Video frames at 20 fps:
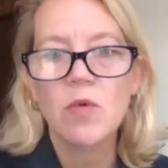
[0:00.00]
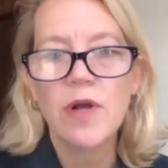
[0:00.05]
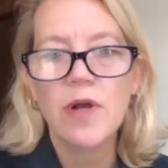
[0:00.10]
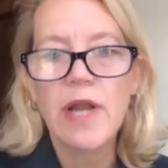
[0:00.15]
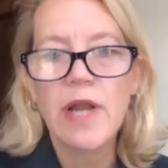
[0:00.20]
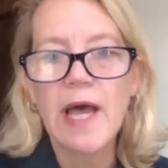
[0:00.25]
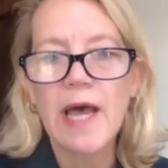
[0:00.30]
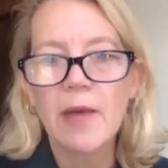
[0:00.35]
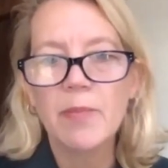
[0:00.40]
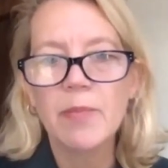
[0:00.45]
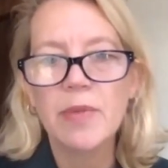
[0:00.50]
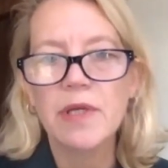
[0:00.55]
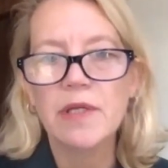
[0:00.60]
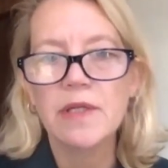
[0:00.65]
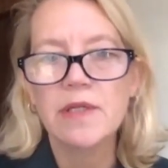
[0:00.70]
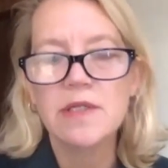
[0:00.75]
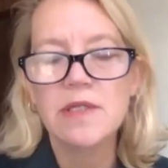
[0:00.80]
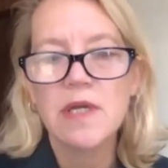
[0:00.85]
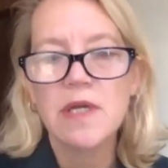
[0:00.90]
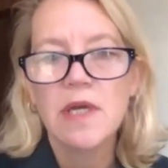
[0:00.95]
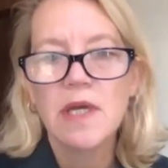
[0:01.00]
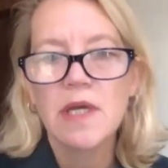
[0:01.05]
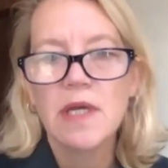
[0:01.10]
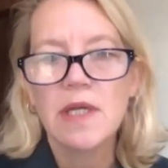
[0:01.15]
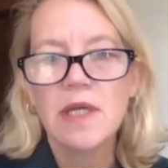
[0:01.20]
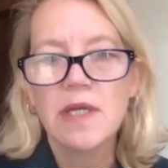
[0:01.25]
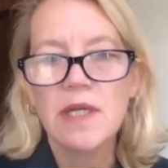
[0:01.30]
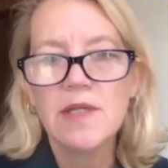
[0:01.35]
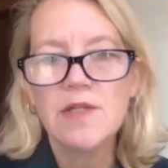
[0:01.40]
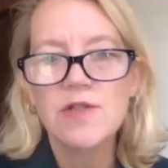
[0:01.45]
What happened
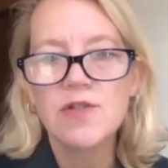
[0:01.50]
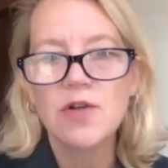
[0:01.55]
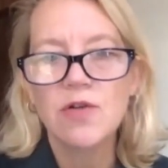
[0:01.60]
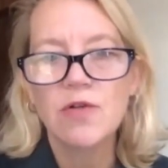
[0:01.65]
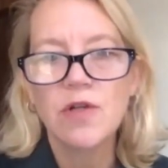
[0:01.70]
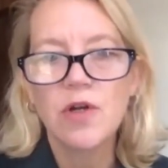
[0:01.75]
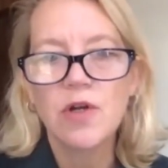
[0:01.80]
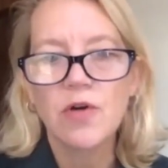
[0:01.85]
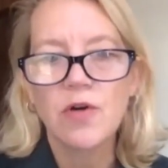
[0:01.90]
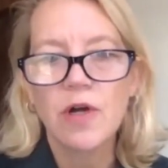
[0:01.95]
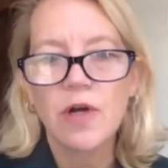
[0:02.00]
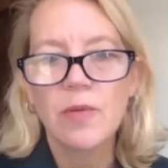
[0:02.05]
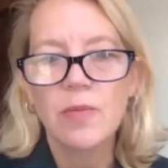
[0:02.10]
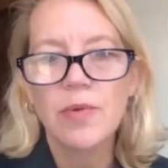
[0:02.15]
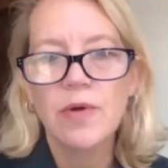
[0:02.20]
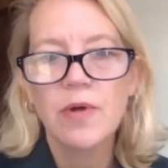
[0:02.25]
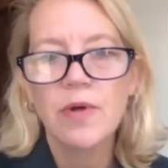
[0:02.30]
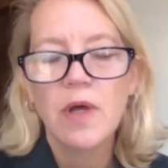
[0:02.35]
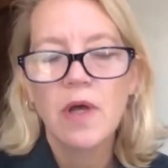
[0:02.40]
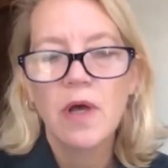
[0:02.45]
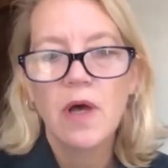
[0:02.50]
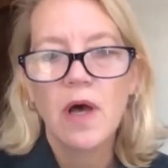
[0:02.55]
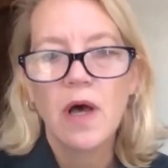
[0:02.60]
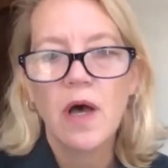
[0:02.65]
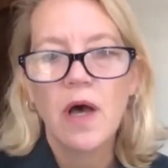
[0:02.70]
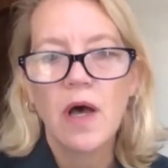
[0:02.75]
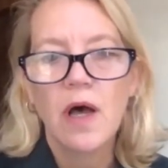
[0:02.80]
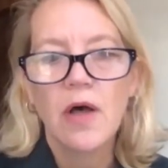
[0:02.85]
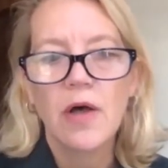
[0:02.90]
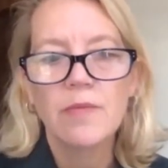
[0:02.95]
in Eastern Europe
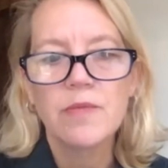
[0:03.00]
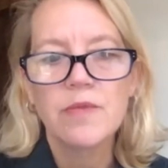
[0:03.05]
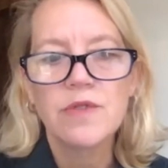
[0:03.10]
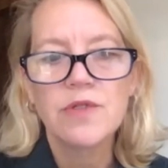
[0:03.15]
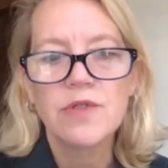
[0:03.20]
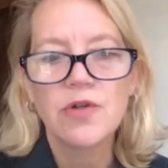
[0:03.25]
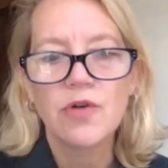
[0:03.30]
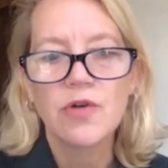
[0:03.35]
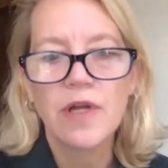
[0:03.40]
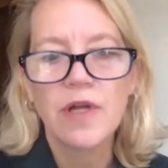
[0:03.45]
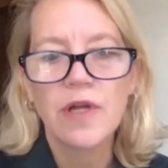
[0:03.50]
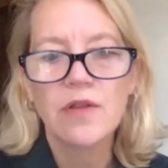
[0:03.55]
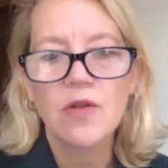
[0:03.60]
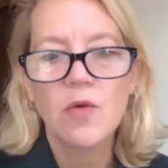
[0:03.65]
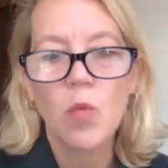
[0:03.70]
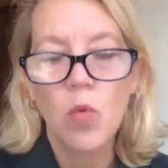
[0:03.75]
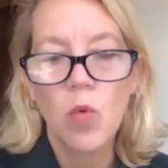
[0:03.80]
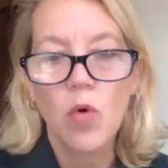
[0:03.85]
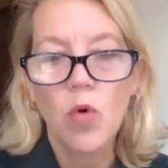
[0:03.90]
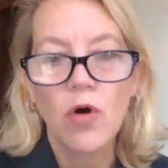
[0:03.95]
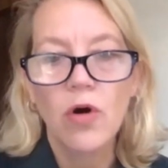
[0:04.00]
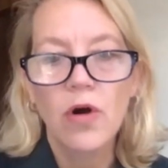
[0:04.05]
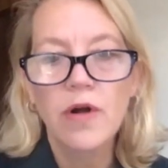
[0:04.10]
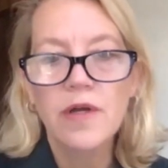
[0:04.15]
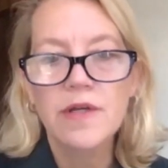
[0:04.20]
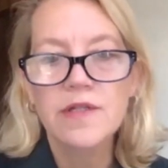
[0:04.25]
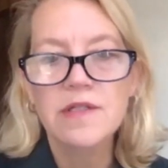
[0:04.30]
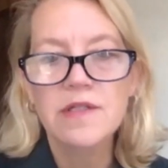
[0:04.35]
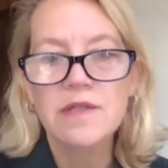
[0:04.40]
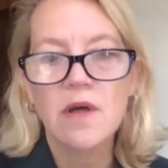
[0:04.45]
um, during the war,
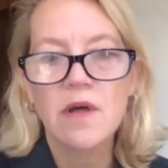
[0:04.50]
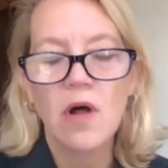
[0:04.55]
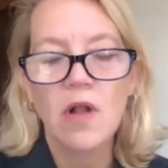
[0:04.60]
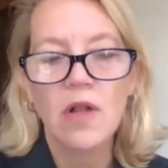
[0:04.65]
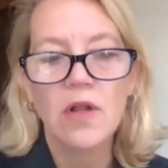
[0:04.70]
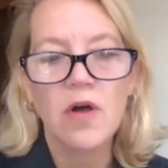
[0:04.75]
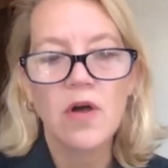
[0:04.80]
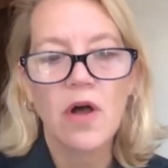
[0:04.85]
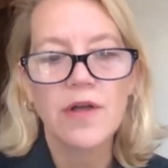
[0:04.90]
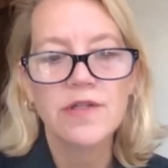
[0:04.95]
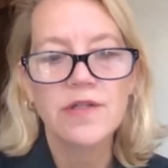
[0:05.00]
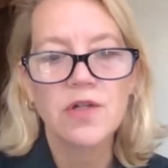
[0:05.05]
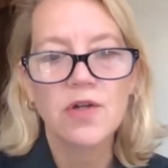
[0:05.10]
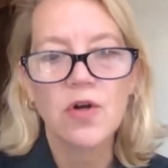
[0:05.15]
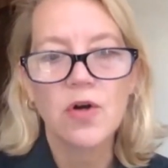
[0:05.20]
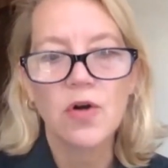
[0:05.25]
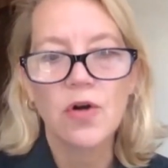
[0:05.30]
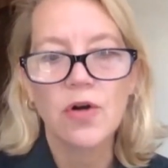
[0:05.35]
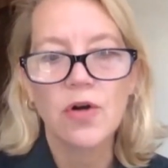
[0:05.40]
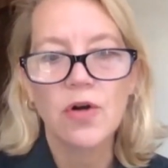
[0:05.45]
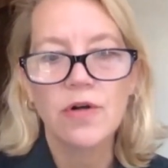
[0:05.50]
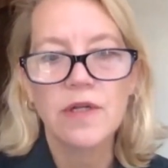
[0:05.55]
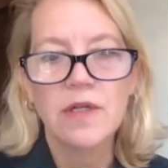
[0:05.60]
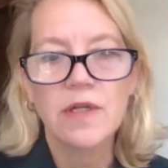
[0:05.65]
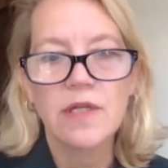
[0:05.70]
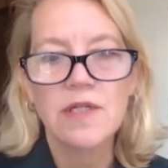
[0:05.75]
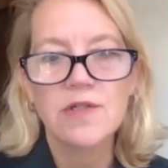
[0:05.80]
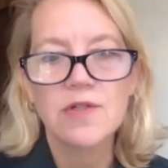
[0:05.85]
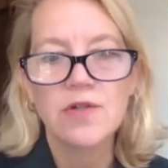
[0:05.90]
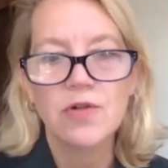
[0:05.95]
because the Holocaust occurred
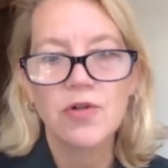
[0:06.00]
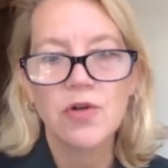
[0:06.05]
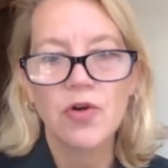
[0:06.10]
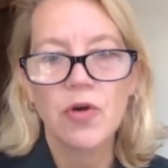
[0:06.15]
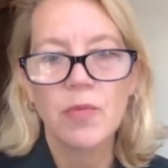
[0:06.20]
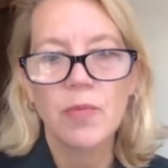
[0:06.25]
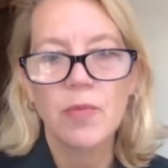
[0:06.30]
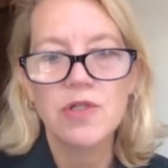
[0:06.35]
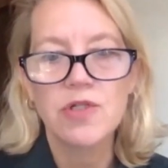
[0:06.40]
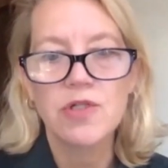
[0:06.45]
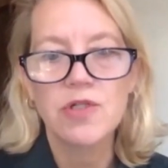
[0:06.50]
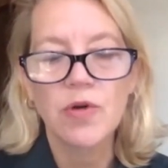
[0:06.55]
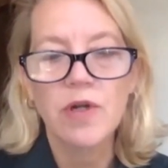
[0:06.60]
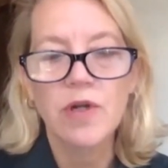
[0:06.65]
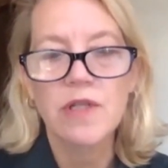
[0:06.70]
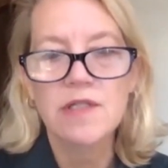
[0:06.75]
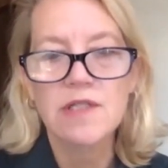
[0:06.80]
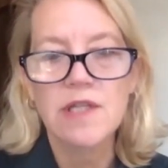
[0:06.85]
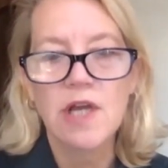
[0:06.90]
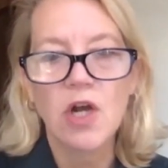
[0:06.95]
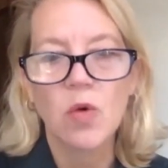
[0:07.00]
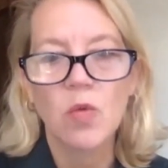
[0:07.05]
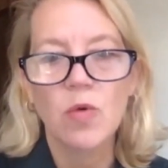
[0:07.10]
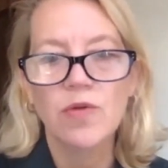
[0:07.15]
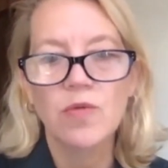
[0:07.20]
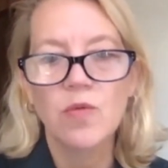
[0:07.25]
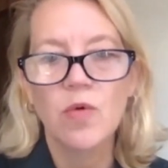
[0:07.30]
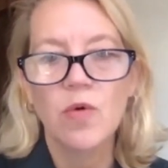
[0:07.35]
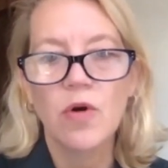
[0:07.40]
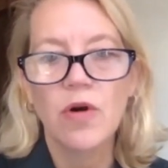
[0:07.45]
in Eastern Europe during the Second
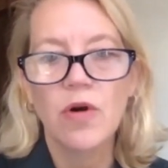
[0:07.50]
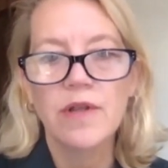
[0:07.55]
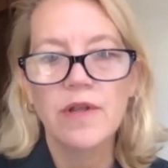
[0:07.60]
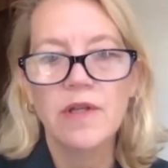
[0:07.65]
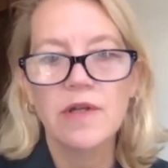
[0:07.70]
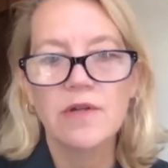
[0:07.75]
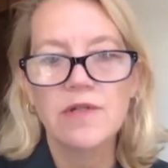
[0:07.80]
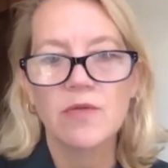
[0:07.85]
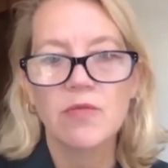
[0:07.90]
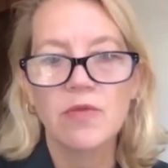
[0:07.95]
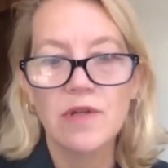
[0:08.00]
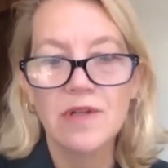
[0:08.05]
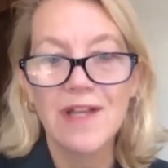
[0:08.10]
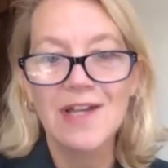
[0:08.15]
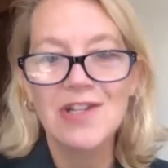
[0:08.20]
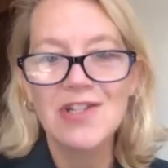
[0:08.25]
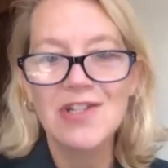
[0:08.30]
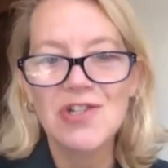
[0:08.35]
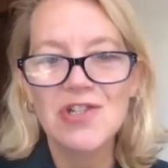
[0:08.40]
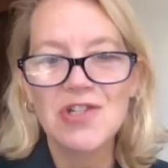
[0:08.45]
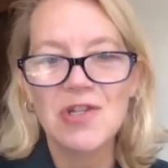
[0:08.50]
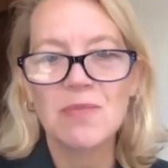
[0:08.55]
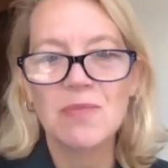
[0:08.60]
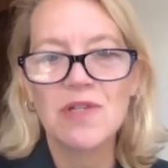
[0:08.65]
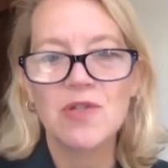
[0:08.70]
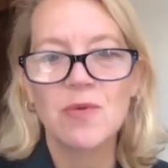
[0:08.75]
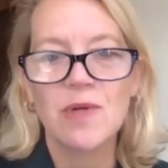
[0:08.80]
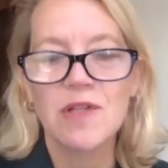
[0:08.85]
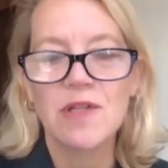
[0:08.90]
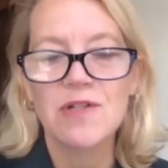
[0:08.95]
World War, and there's a relationship
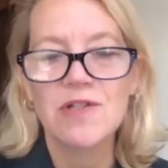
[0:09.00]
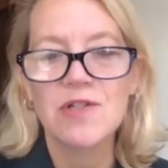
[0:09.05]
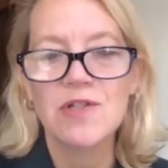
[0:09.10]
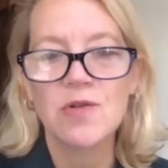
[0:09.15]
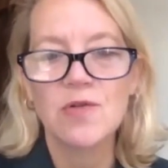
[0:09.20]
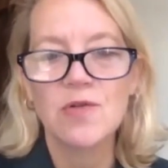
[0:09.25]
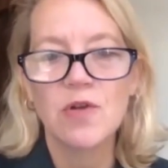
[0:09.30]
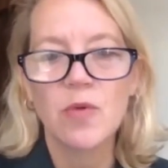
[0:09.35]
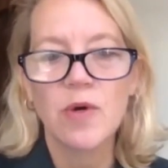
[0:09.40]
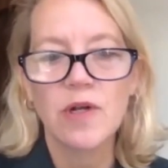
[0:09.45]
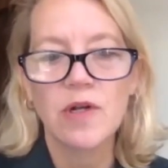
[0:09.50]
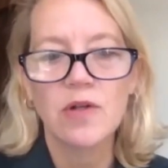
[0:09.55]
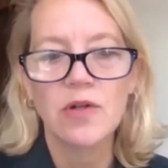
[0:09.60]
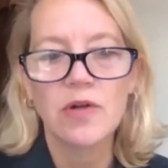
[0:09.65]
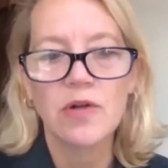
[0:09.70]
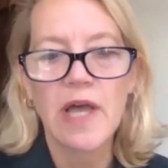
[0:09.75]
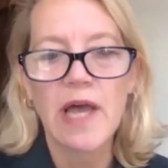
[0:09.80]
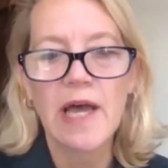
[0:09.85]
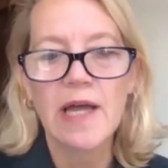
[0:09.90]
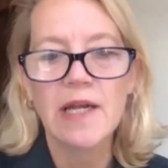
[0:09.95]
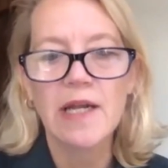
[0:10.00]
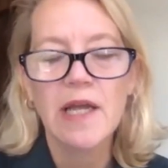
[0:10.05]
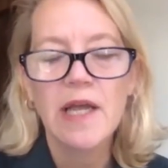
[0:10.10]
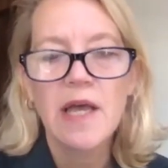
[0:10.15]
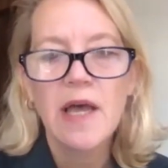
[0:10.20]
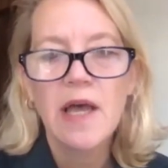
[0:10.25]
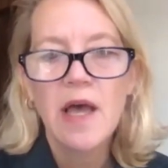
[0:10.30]
between the two that we're going to look at.